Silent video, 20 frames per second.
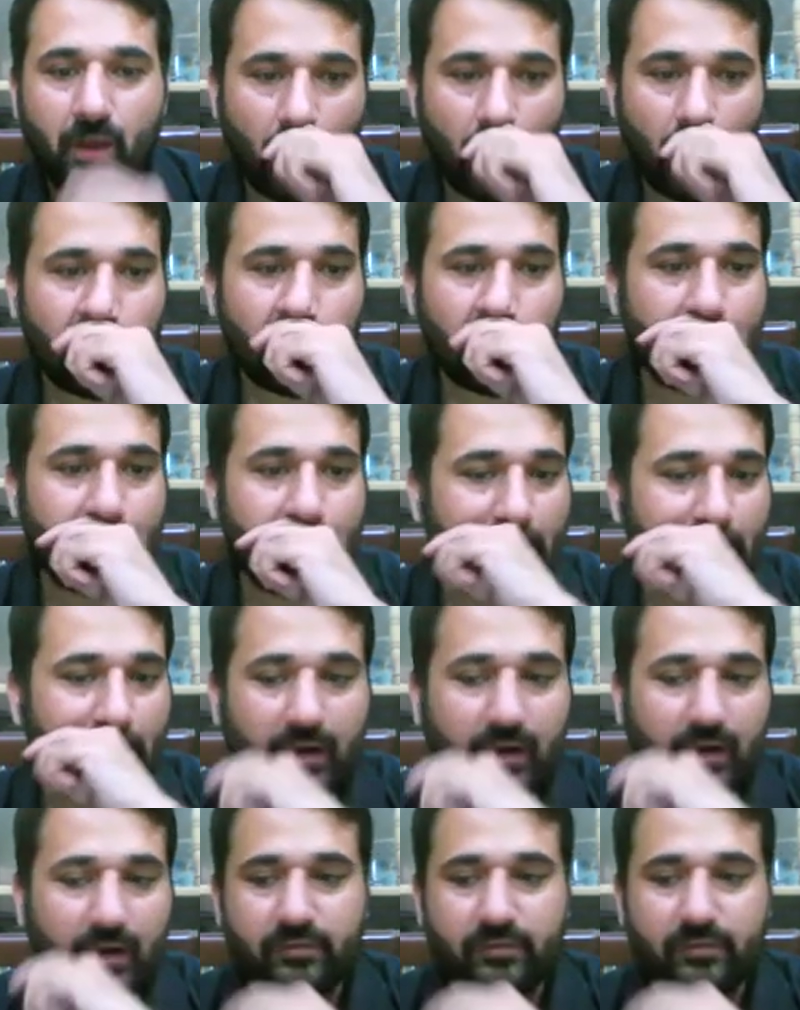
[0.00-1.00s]
Okay, without
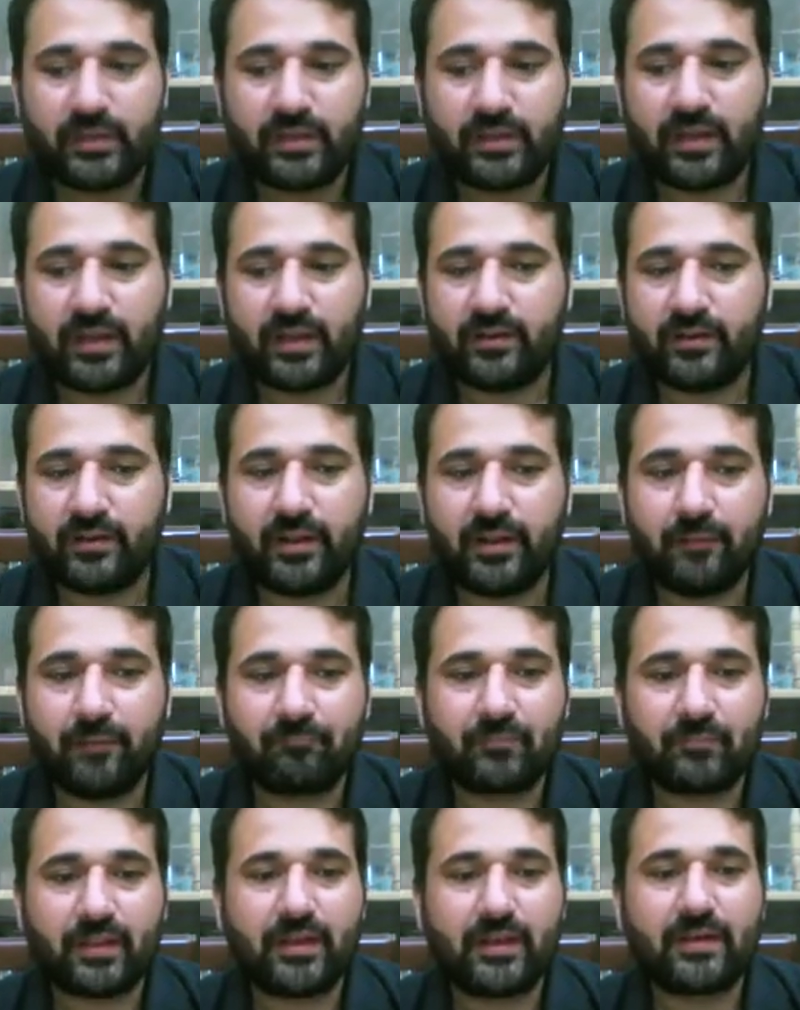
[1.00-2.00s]
casting any
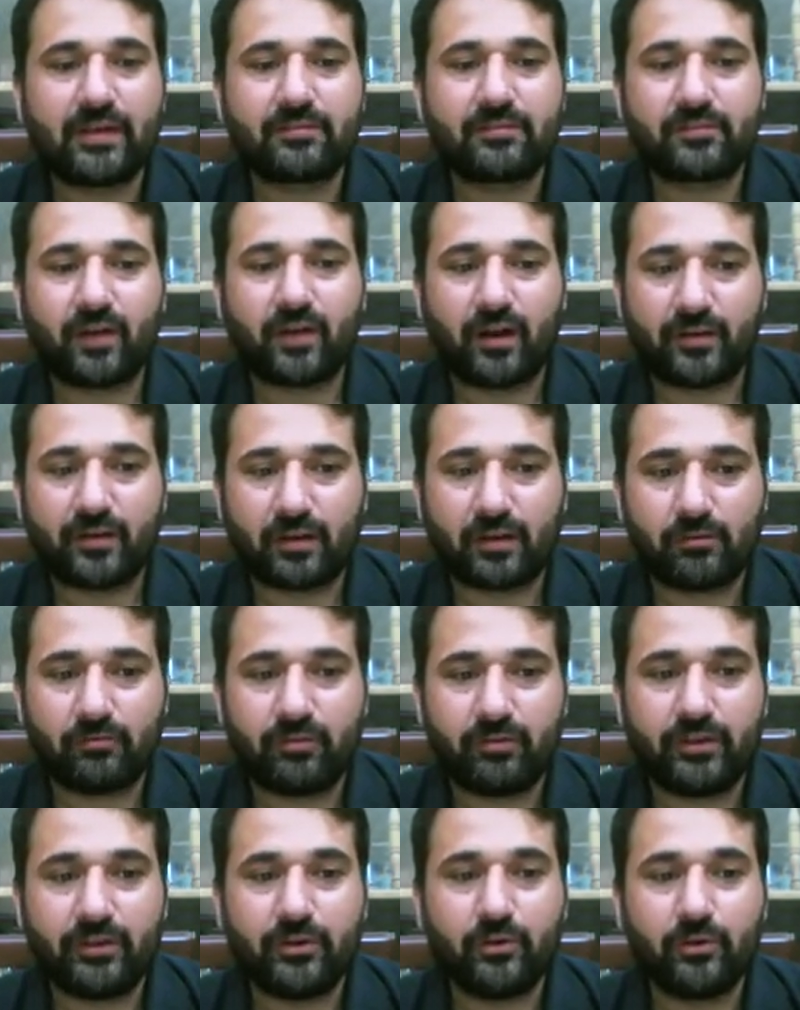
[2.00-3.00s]
delay, let's start our
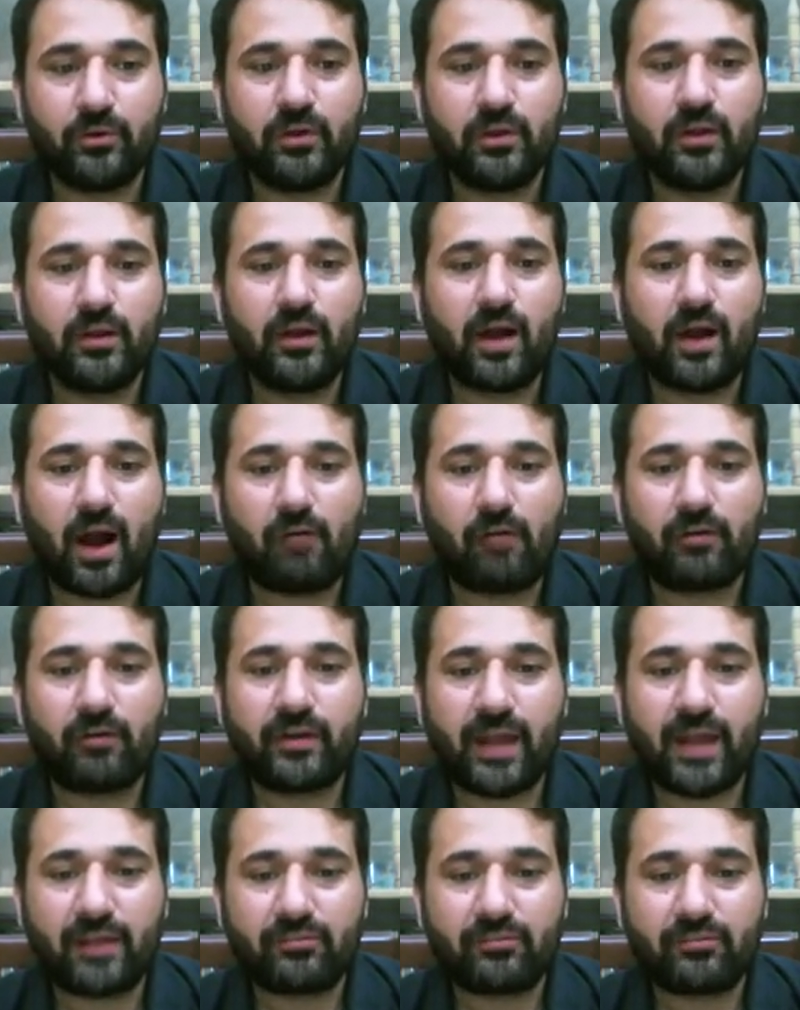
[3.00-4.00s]
video.
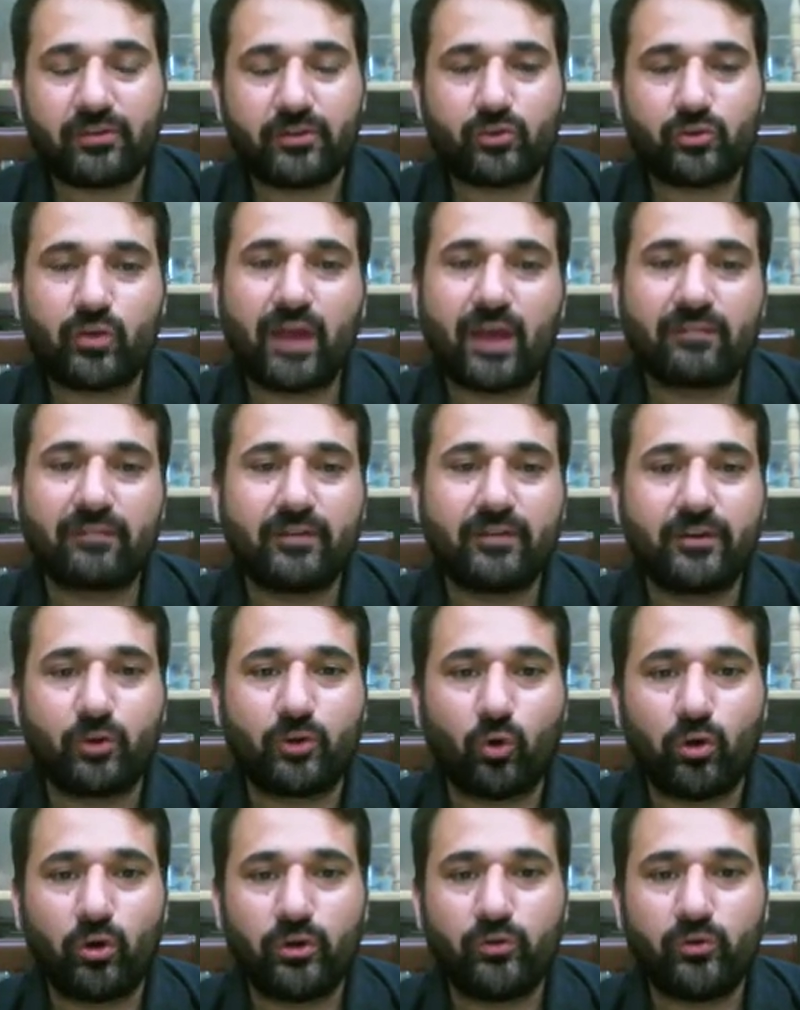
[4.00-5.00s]
Our next ratio, as I
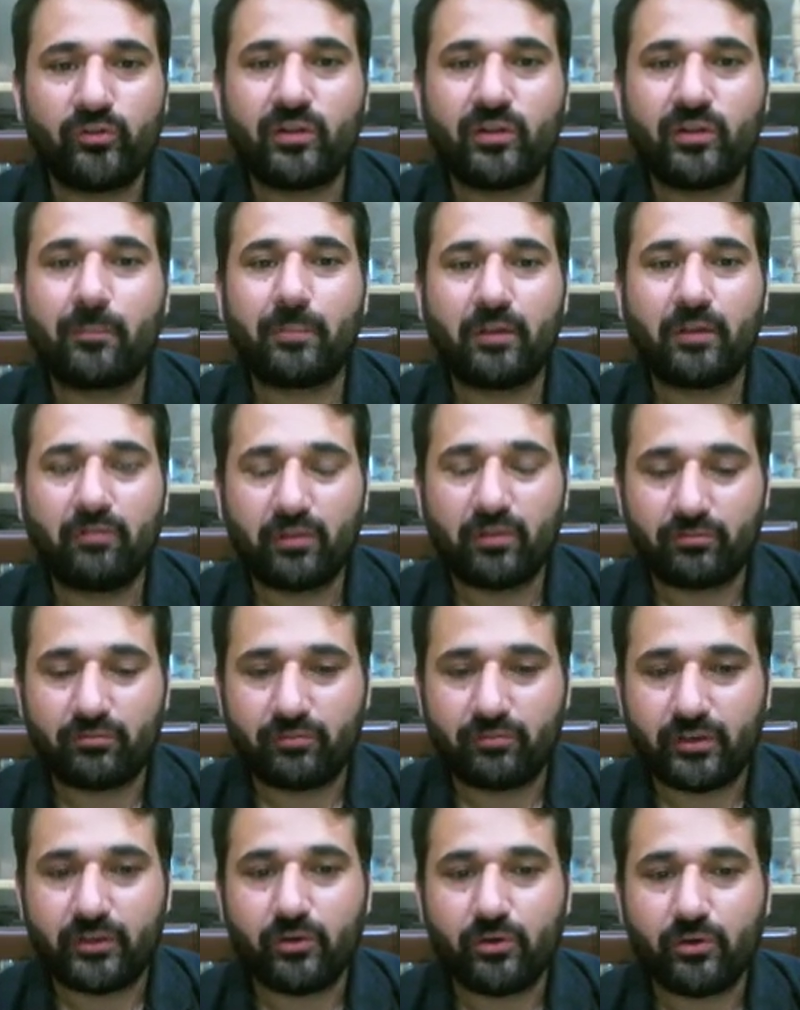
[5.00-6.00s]
told you in the previous
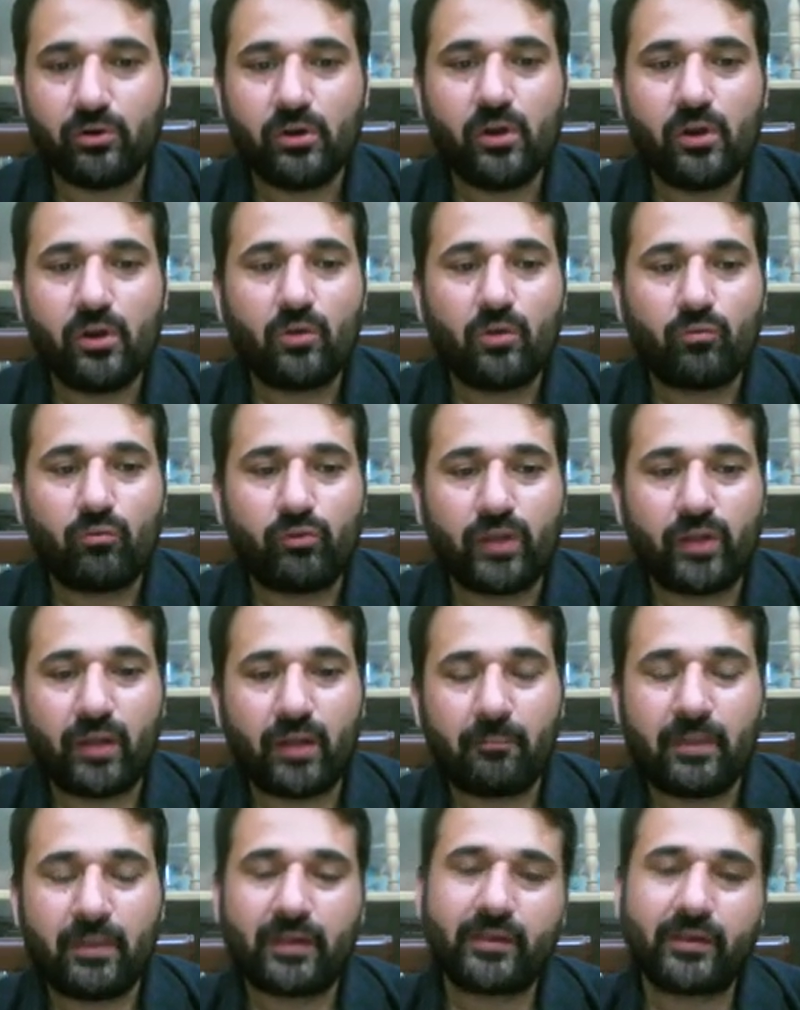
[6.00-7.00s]
video, we
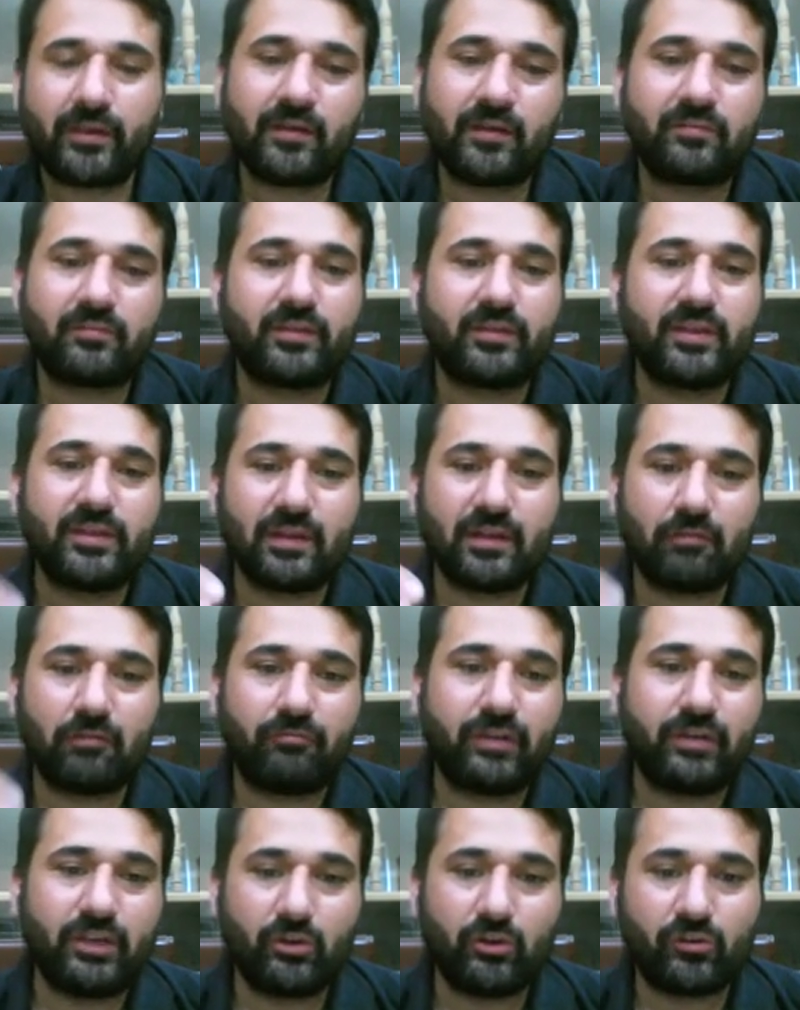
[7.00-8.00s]
are making a series of
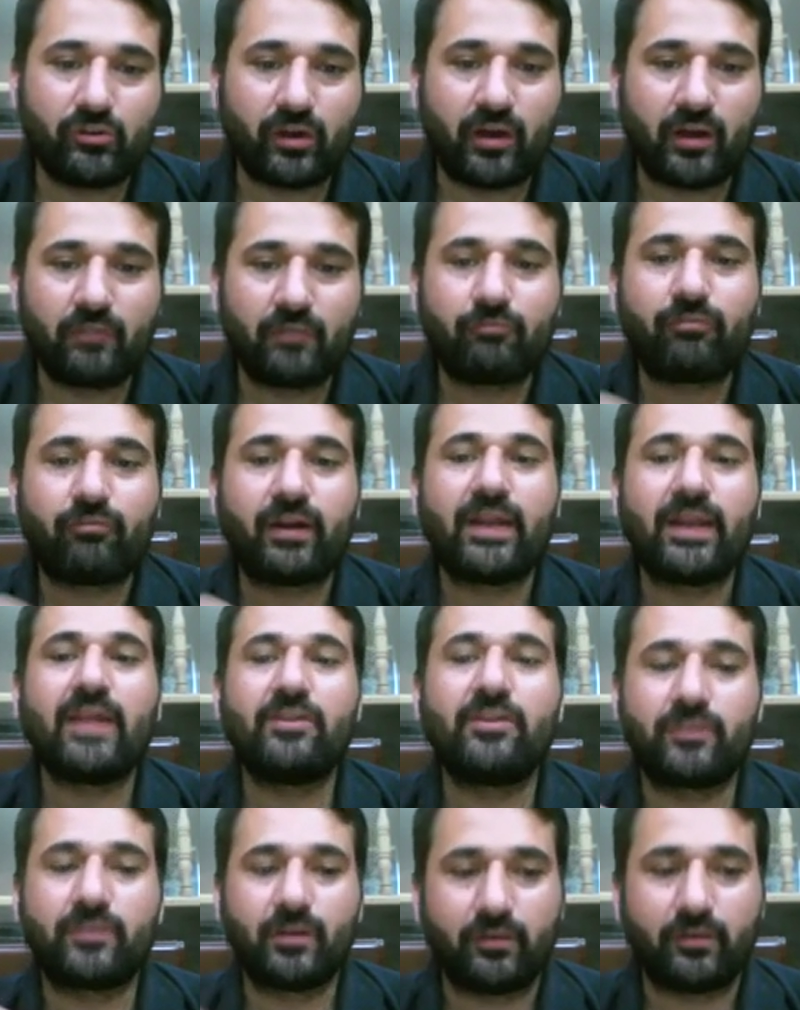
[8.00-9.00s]
videos on
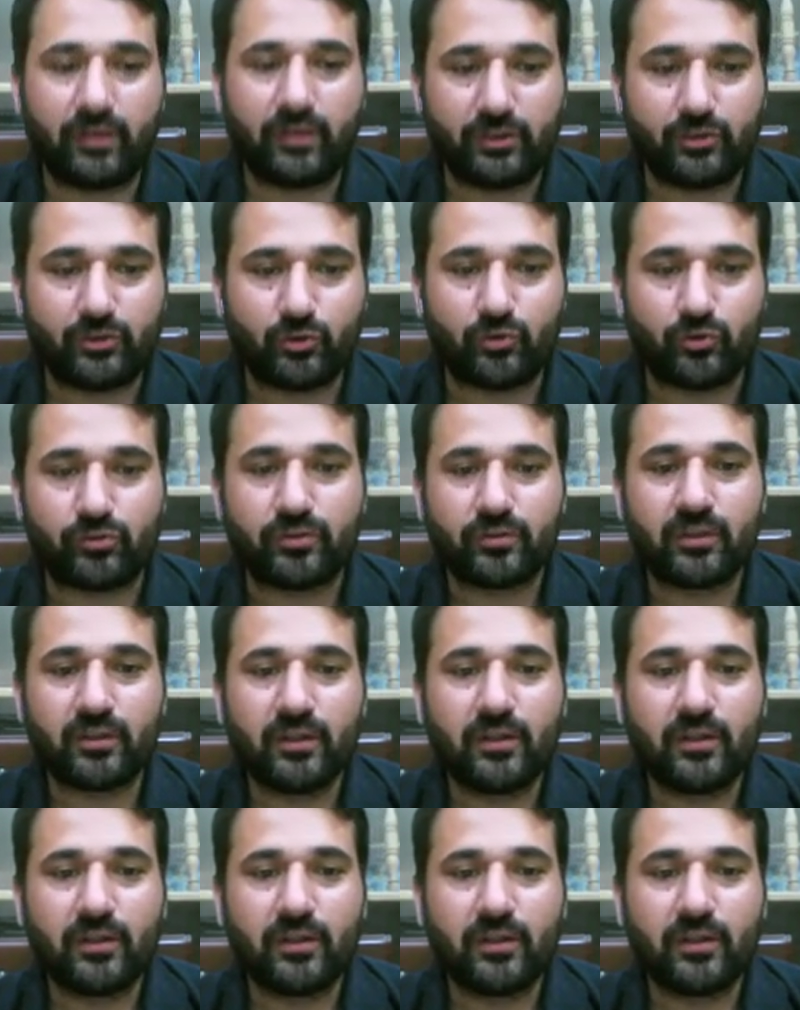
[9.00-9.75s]
financial ratios.